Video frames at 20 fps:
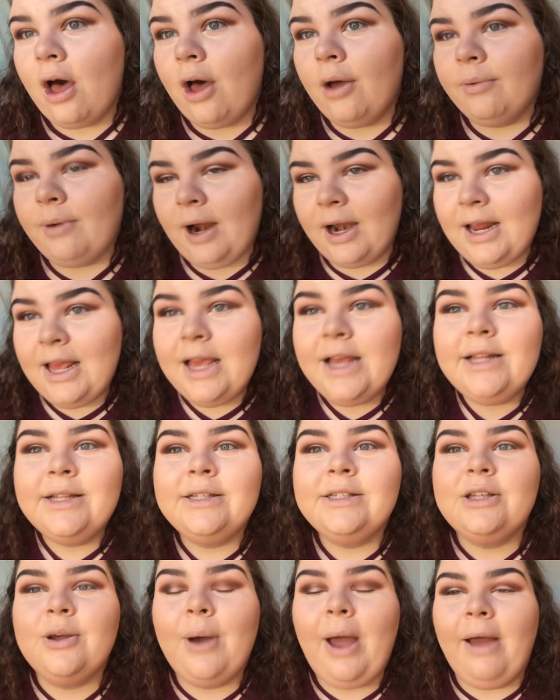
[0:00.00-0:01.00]
Alrighty,
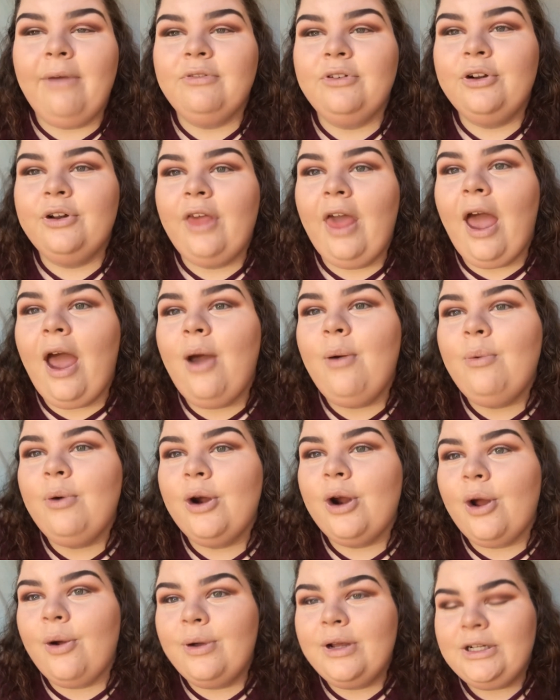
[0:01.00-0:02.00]
and so after that,
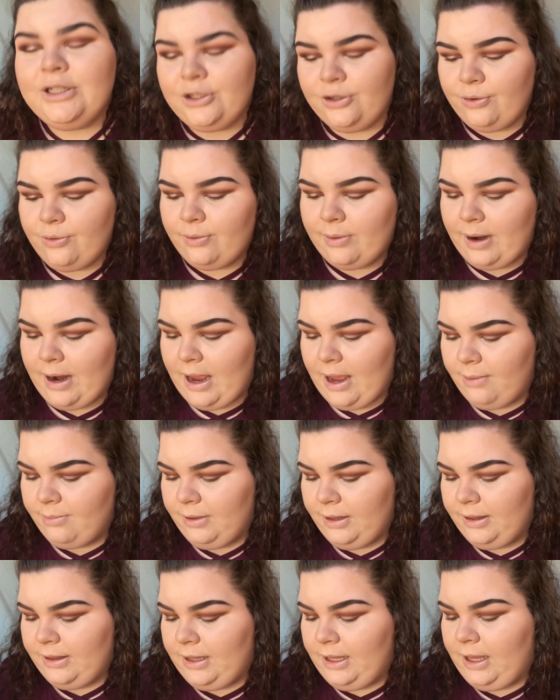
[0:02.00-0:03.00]
we're going to grab
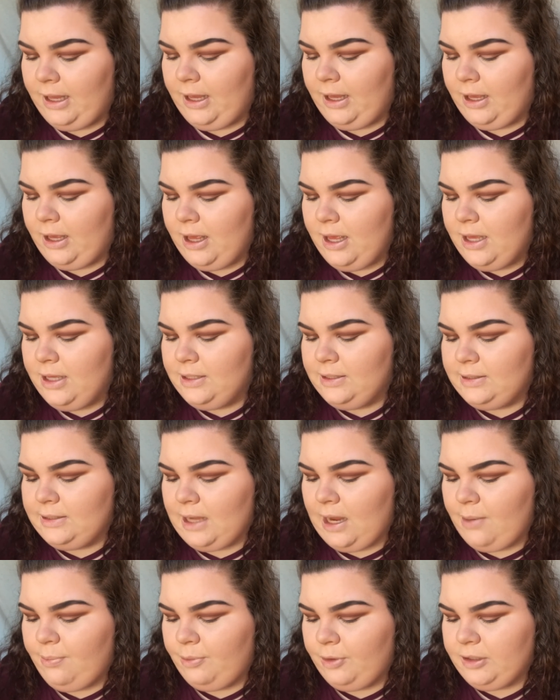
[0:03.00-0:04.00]
the
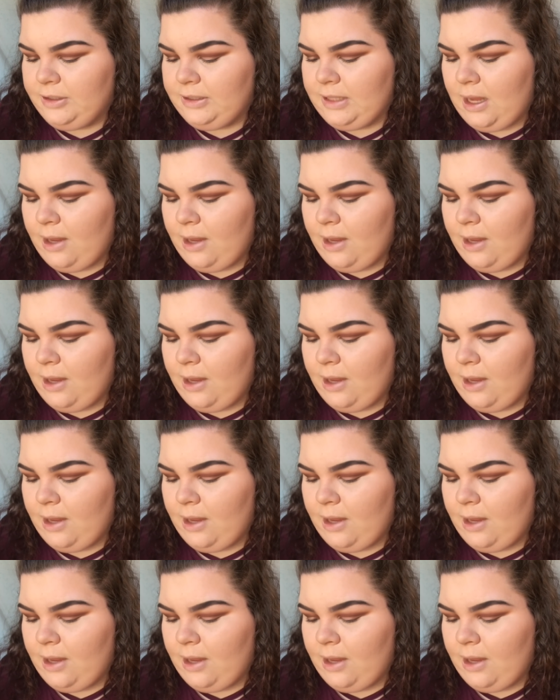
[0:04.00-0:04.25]
Cyprus